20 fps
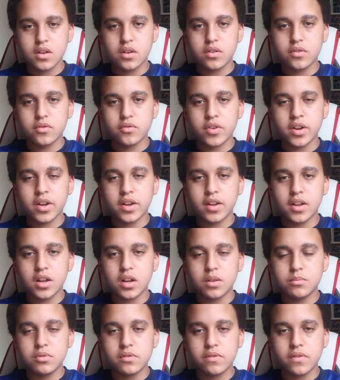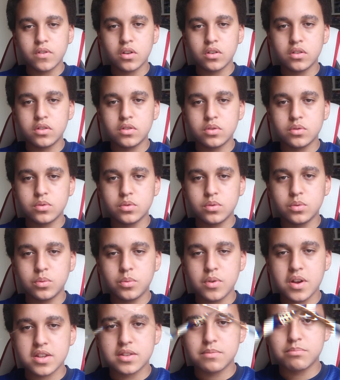Right, now moving on to
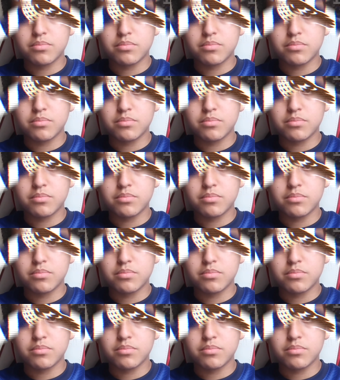West